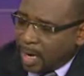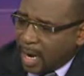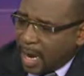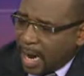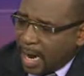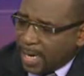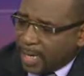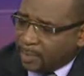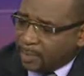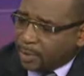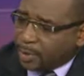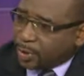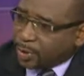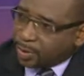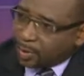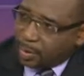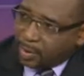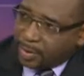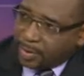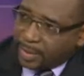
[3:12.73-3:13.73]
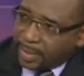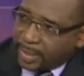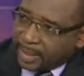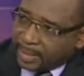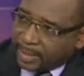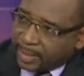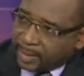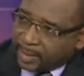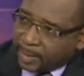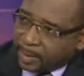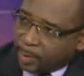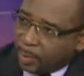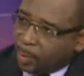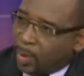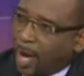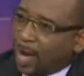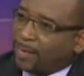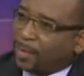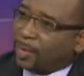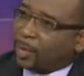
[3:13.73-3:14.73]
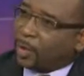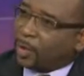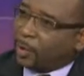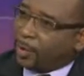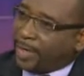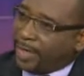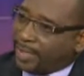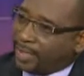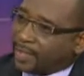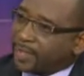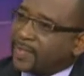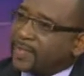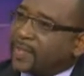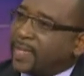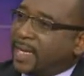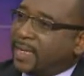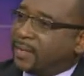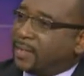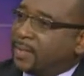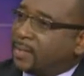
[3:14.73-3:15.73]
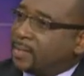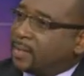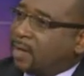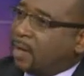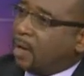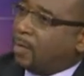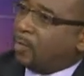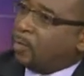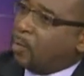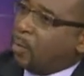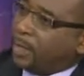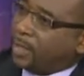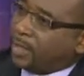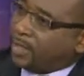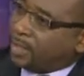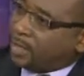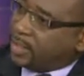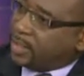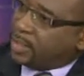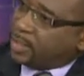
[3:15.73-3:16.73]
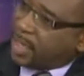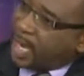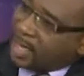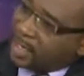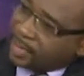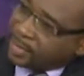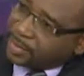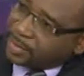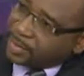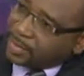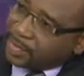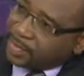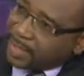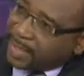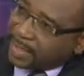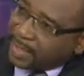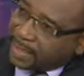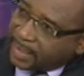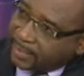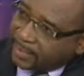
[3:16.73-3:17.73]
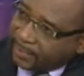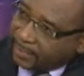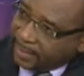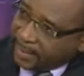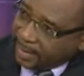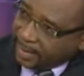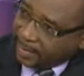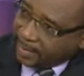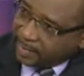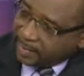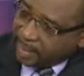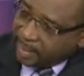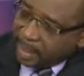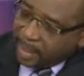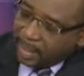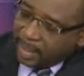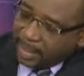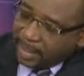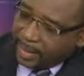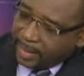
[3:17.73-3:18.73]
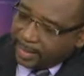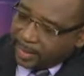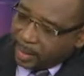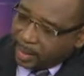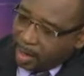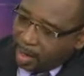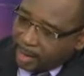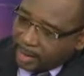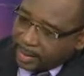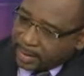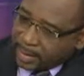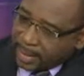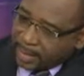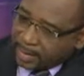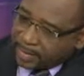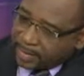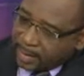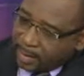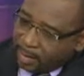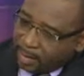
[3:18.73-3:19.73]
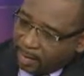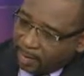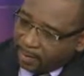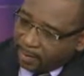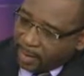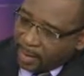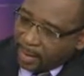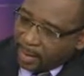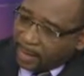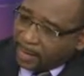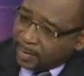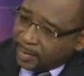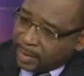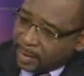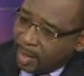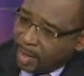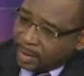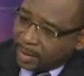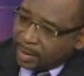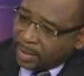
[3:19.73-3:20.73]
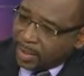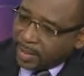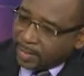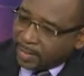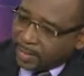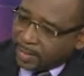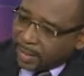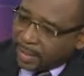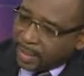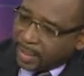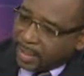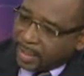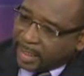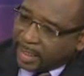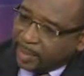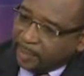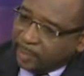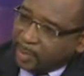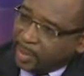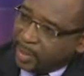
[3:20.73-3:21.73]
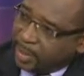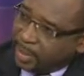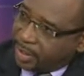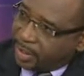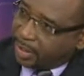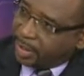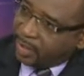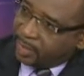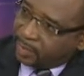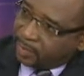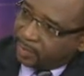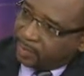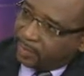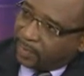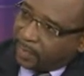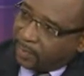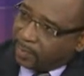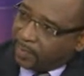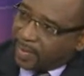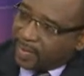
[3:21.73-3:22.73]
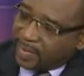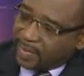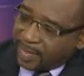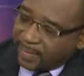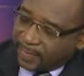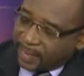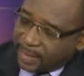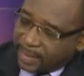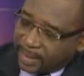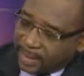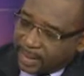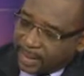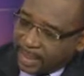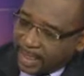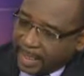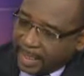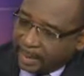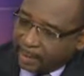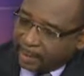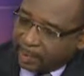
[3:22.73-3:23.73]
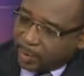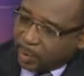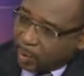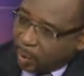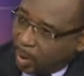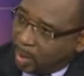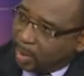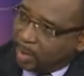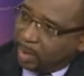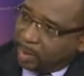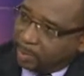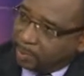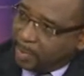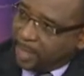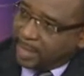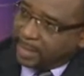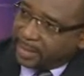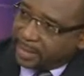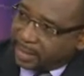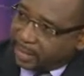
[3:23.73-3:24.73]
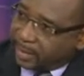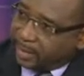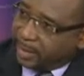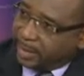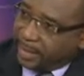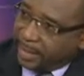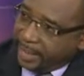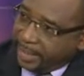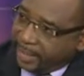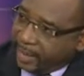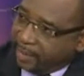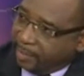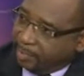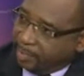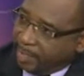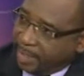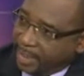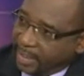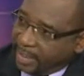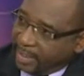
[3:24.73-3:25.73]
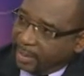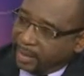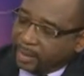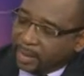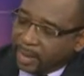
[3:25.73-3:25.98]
I am sure that you have a greater sense of what are the challenges that they face in the context of not just emerging from this difficult time stronger, better, leaner, meaner.